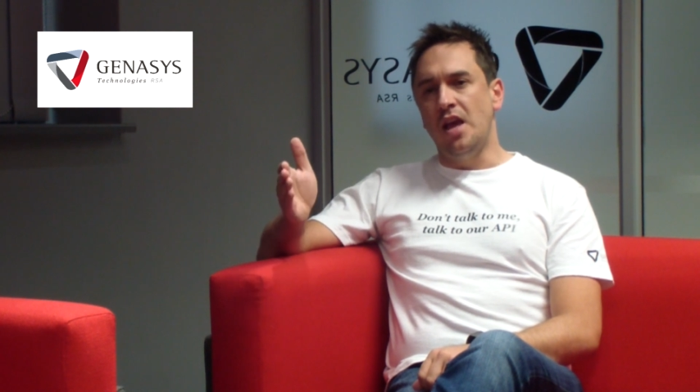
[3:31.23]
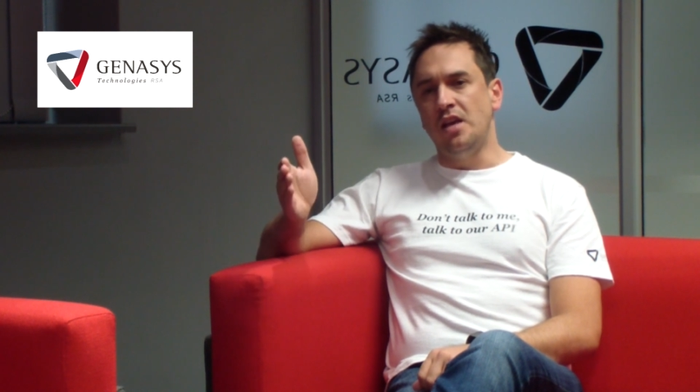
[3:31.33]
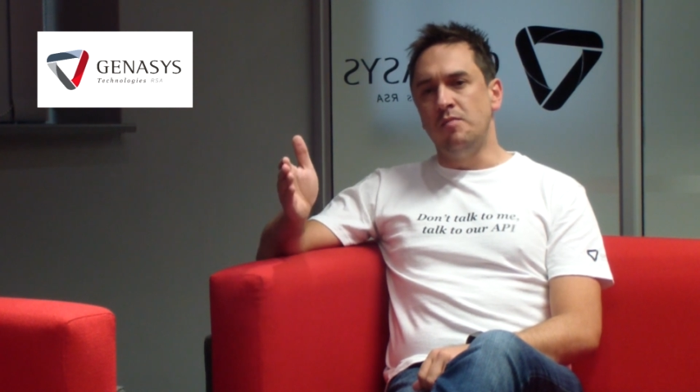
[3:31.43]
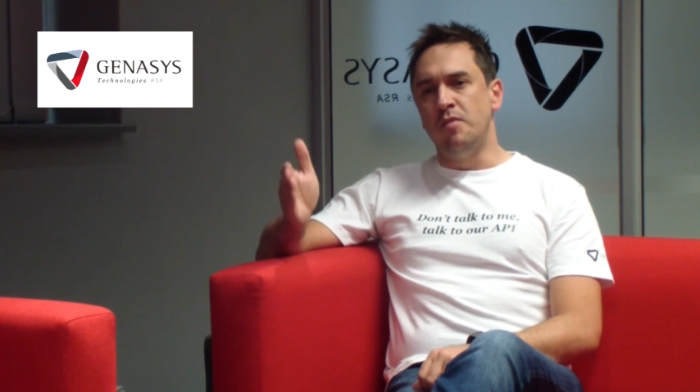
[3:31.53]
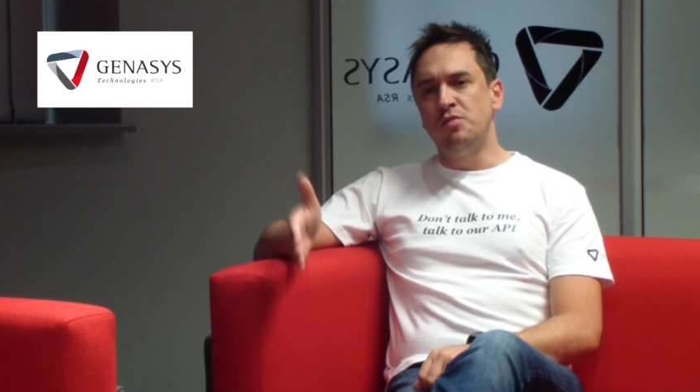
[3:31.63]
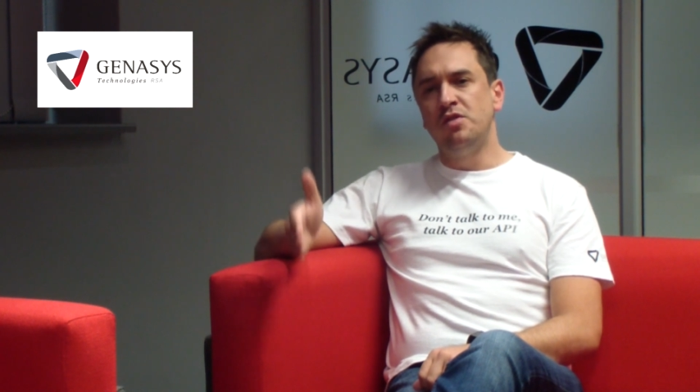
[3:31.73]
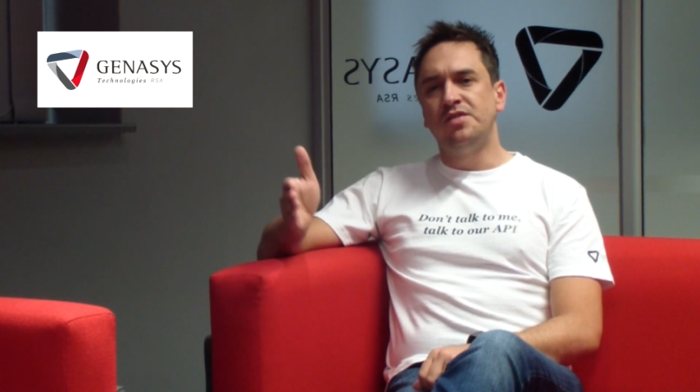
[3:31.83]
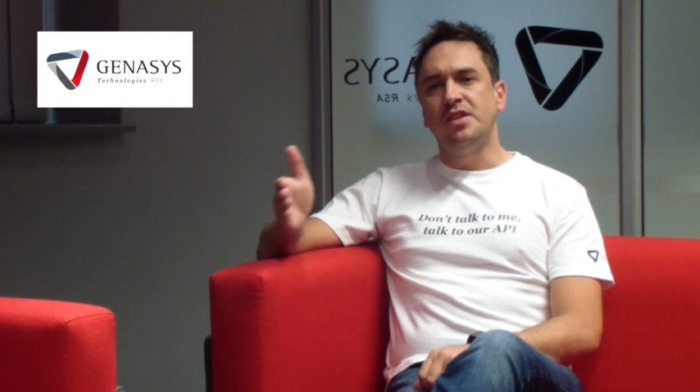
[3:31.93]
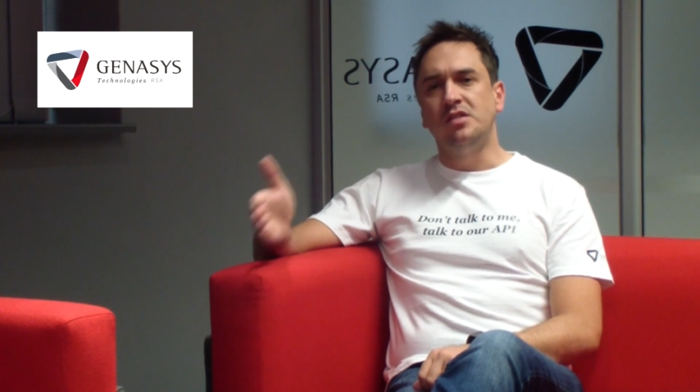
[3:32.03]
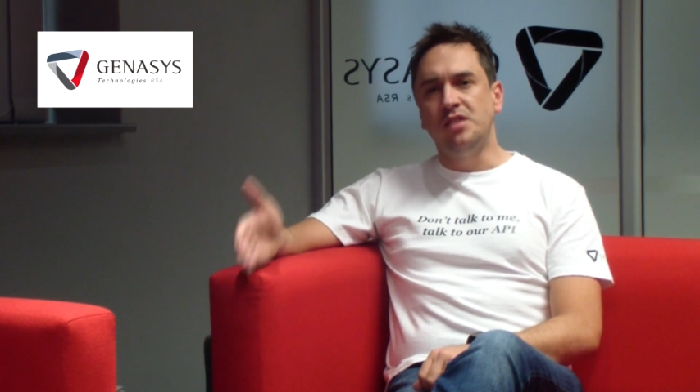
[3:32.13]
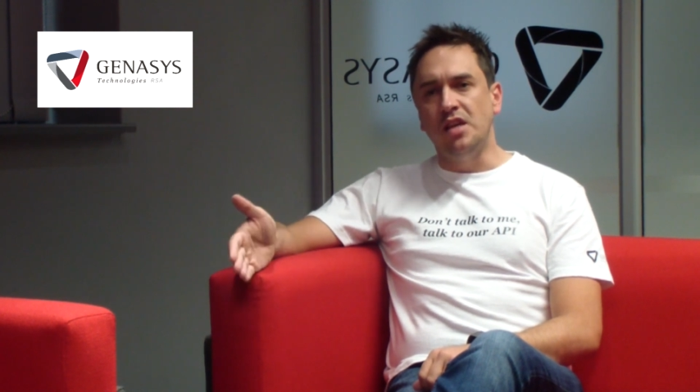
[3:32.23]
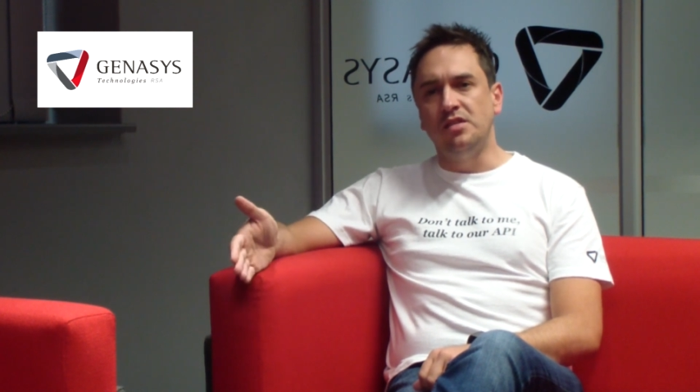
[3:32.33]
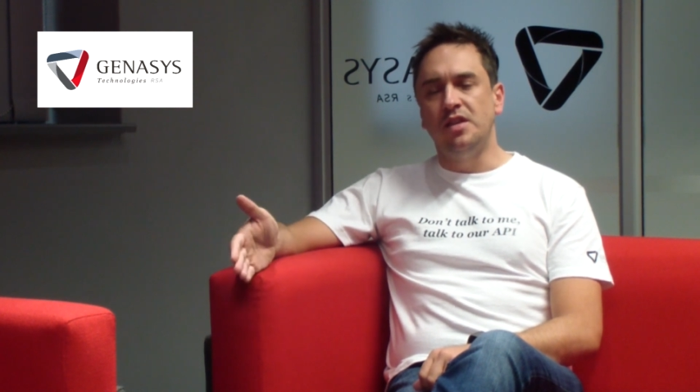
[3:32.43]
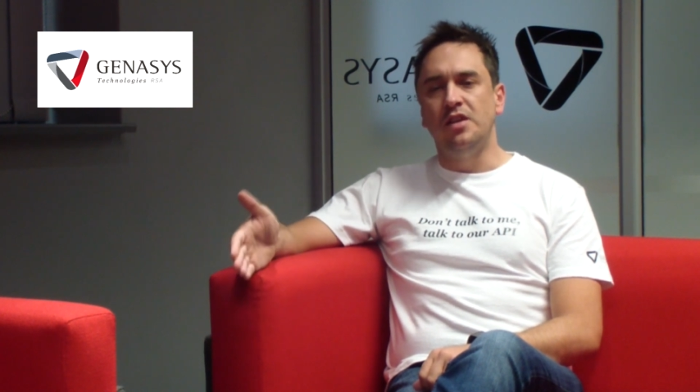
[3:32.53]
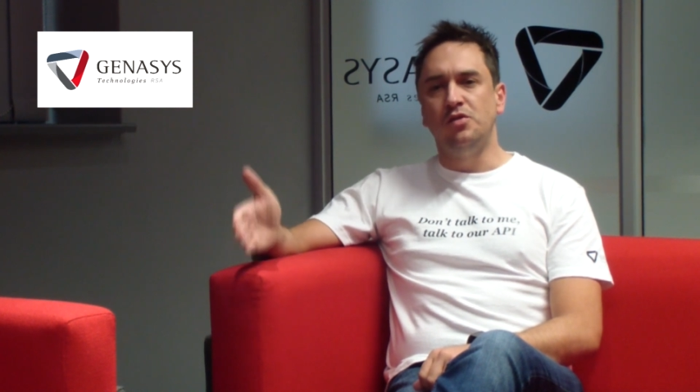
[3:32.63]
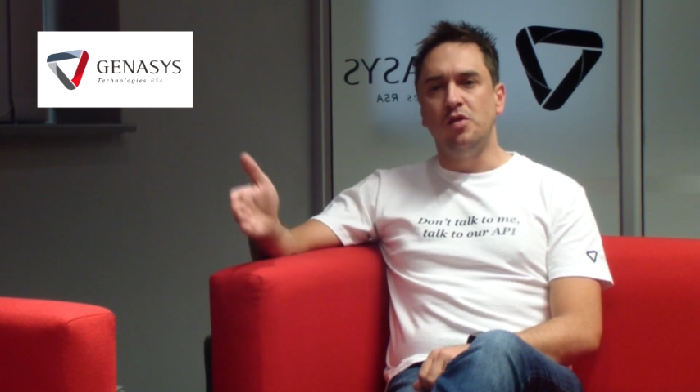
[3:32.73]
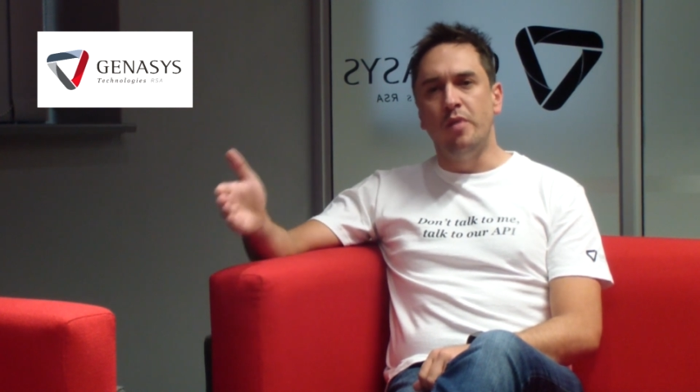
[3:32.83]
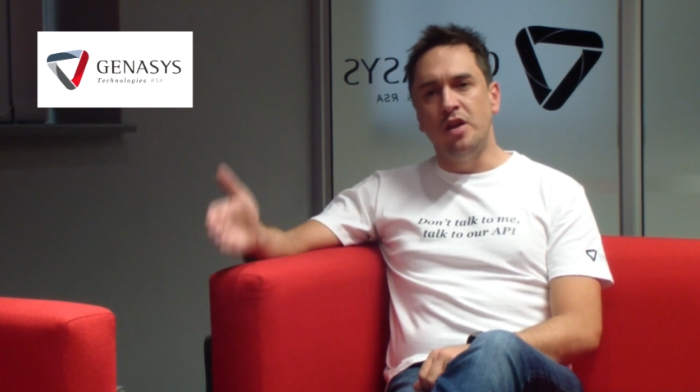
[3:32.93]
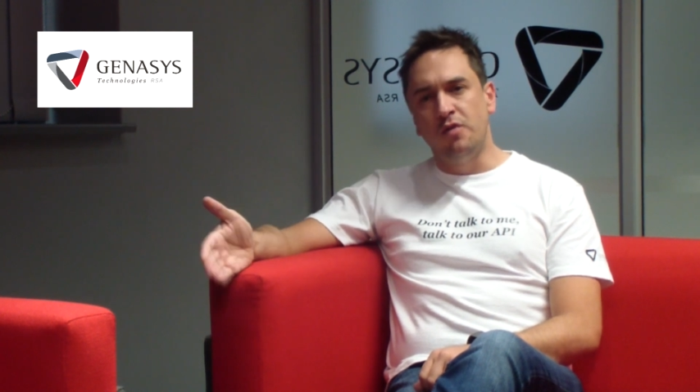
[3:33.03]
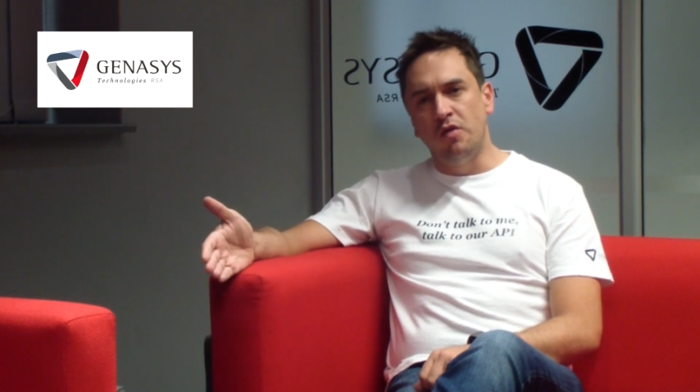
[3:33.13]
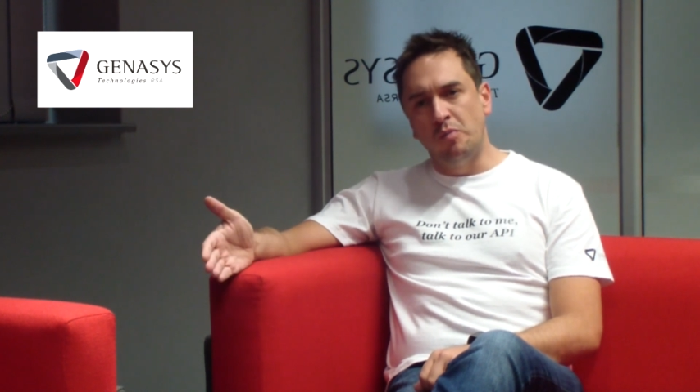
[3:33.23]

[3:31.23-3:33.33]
a measurement of success that is to the benefit of